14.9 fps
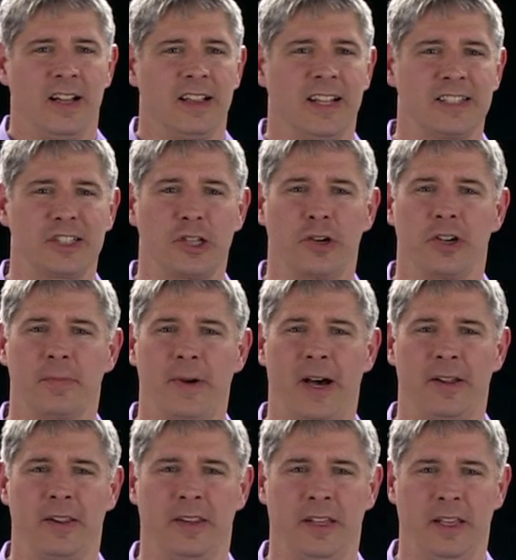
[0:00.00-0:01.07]
Let's learn
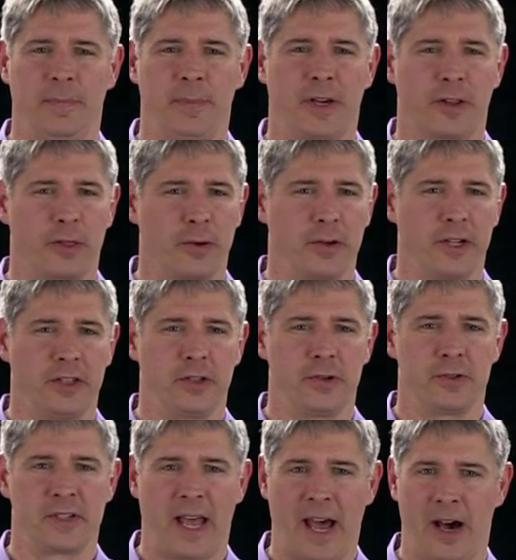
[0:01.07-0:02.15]
about the
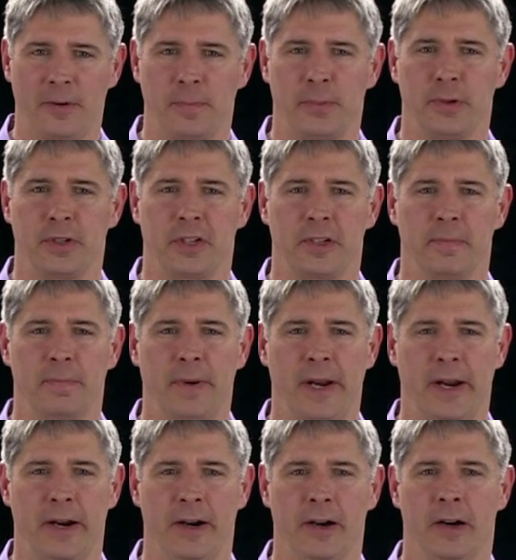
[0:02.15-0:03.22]
PIC32's output
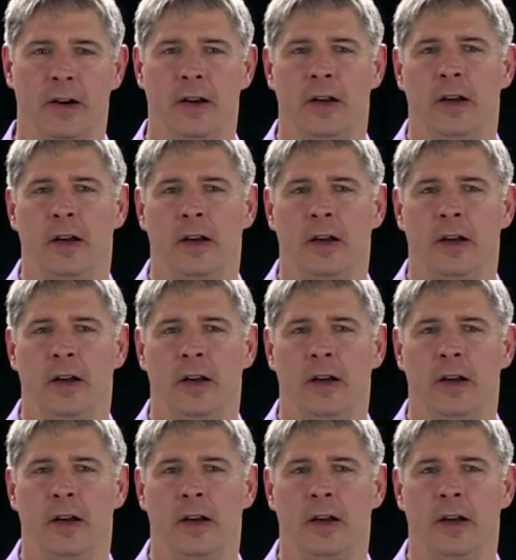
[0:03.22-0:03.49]
compare